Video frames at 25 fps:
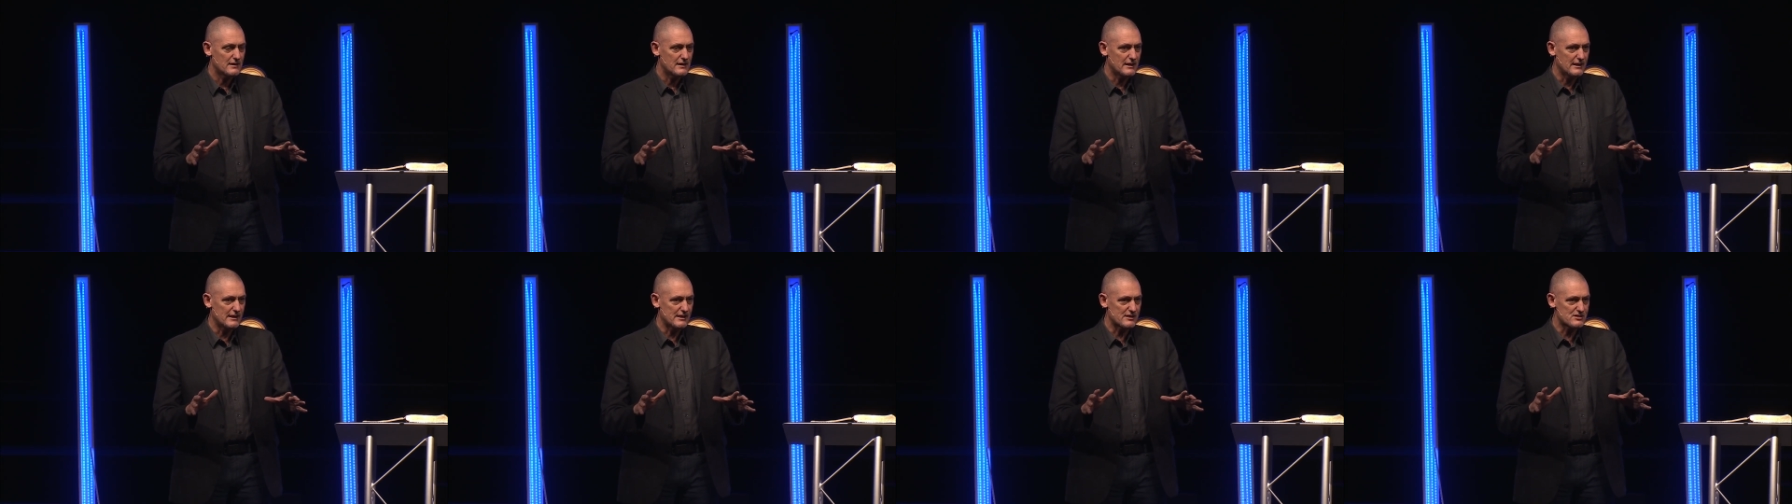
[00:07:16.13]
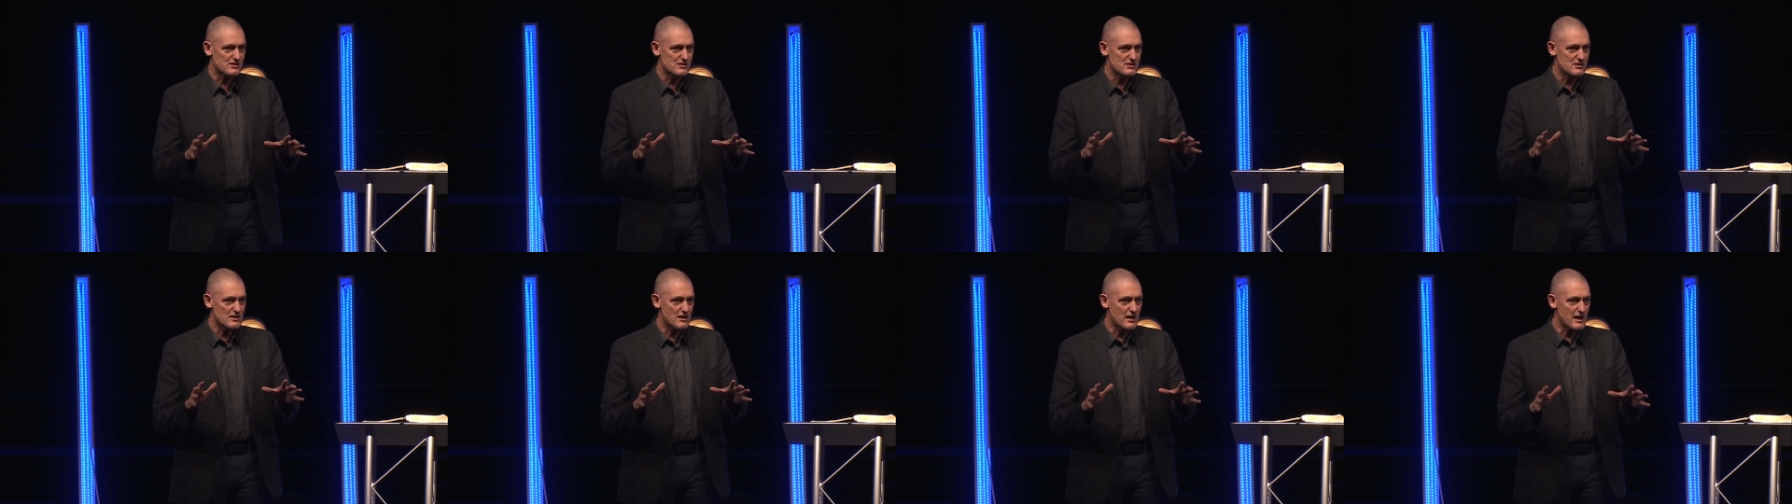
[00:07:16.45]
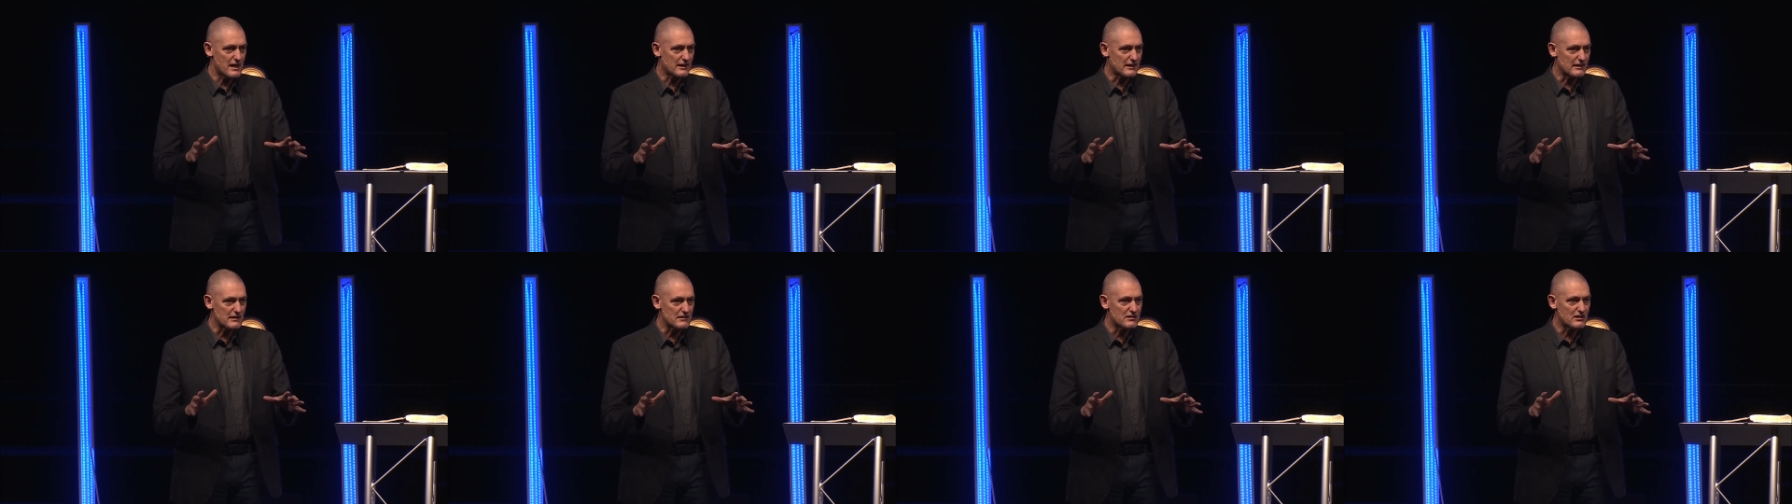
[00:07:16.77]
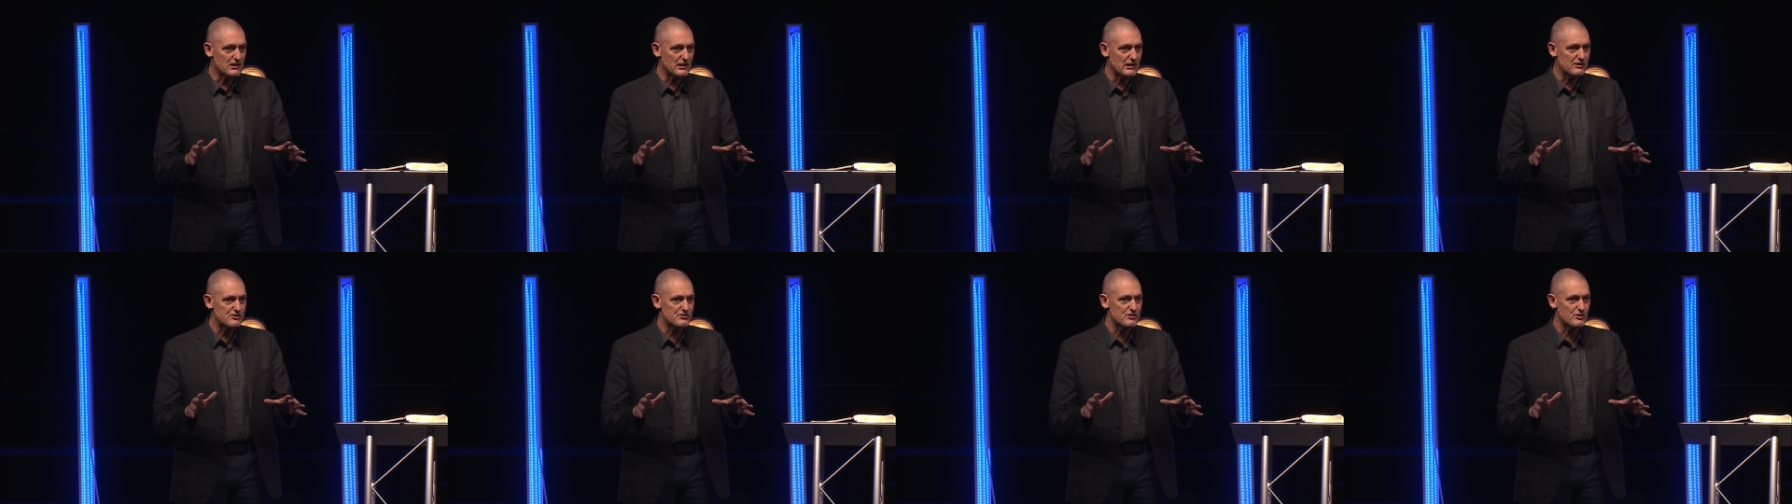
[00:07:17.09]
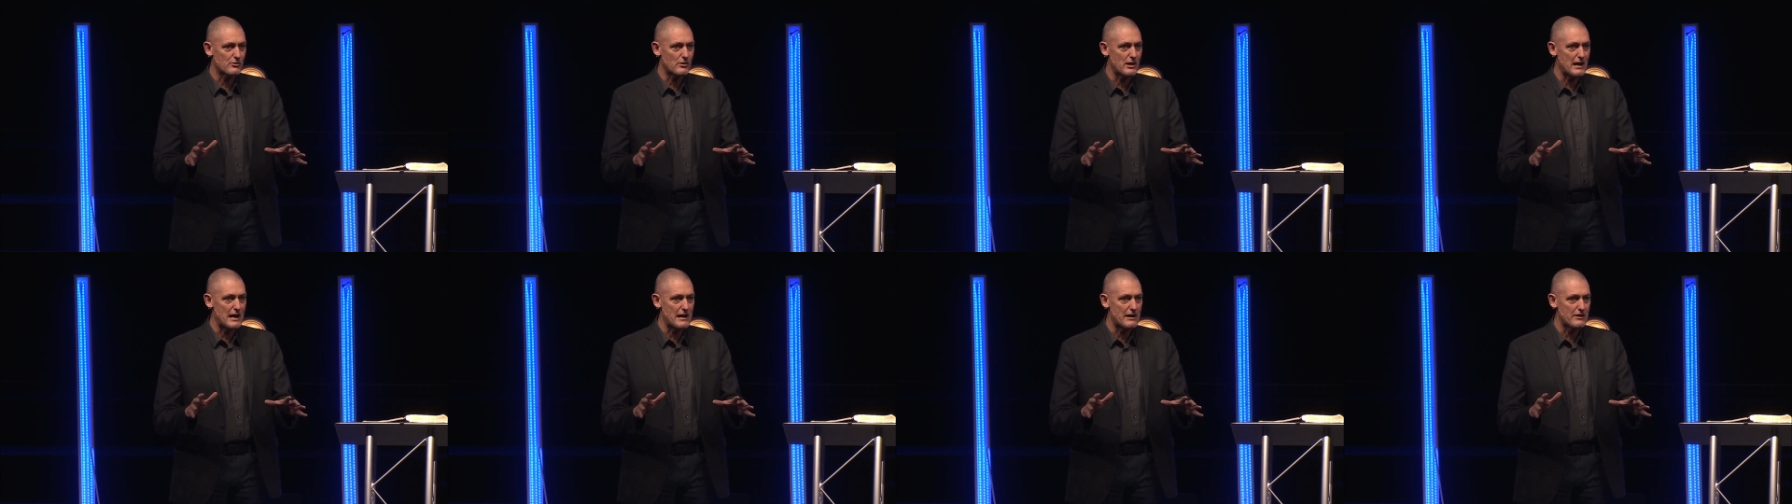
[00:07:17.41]
He's knocking things
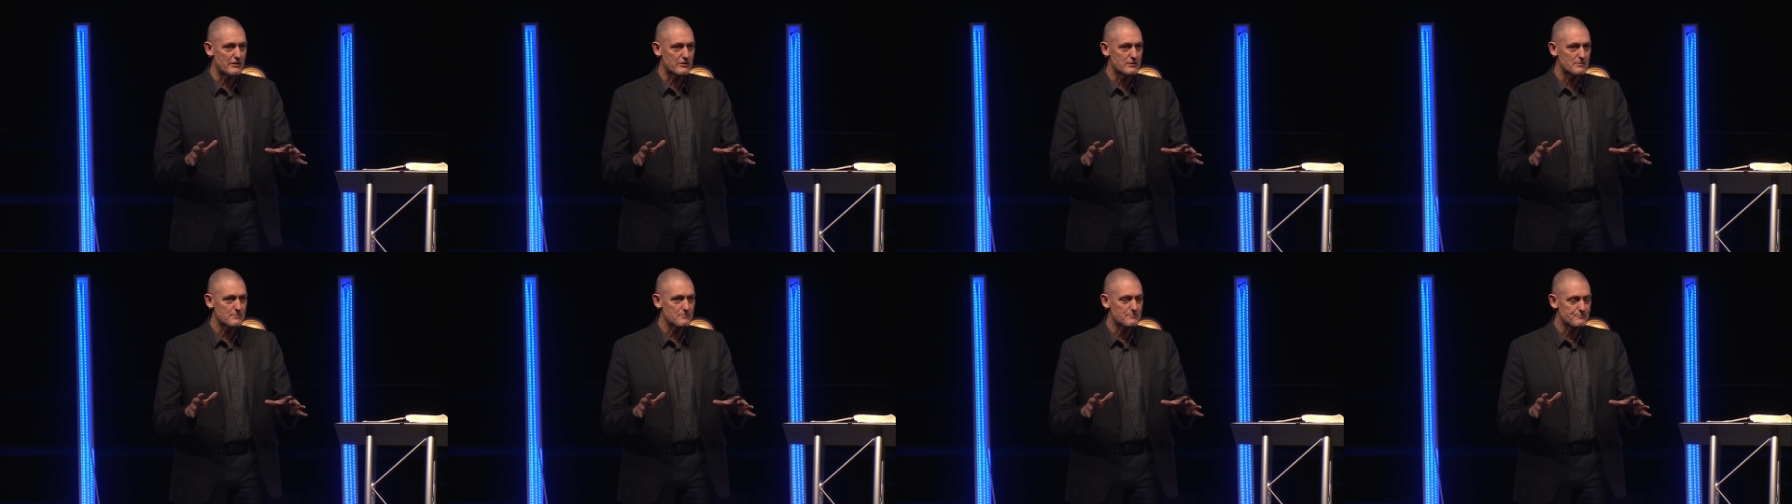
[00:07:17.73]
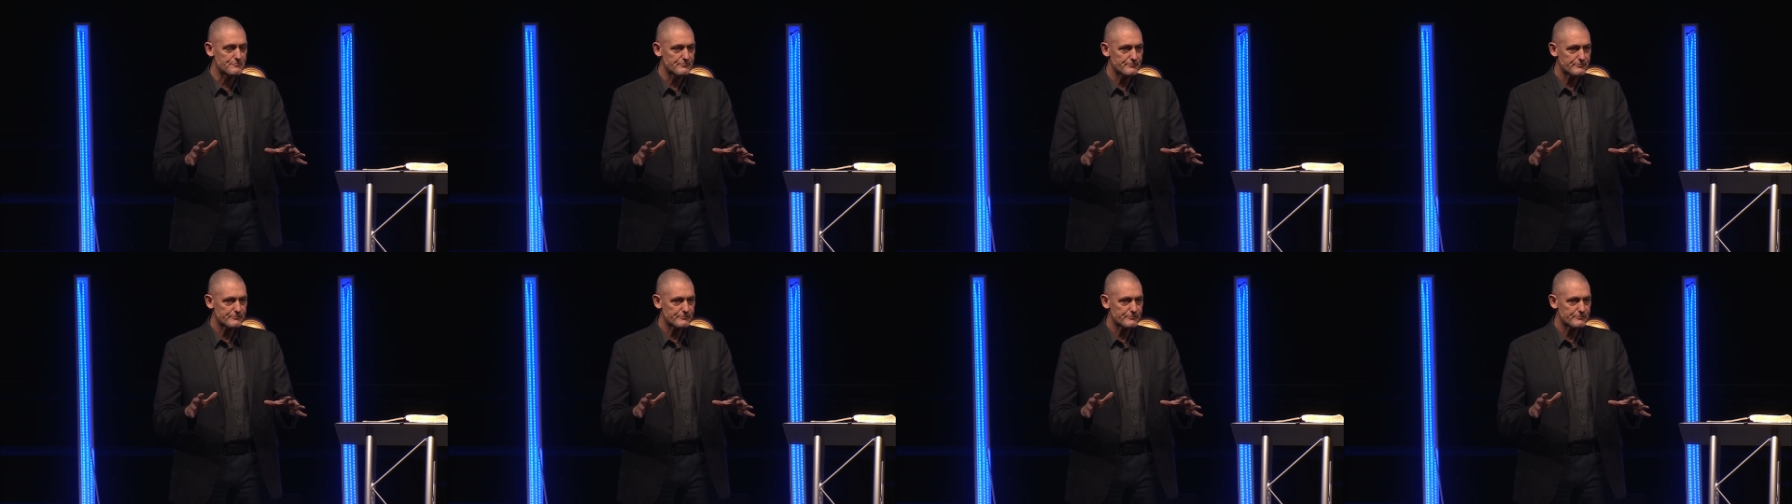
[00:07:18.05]
around,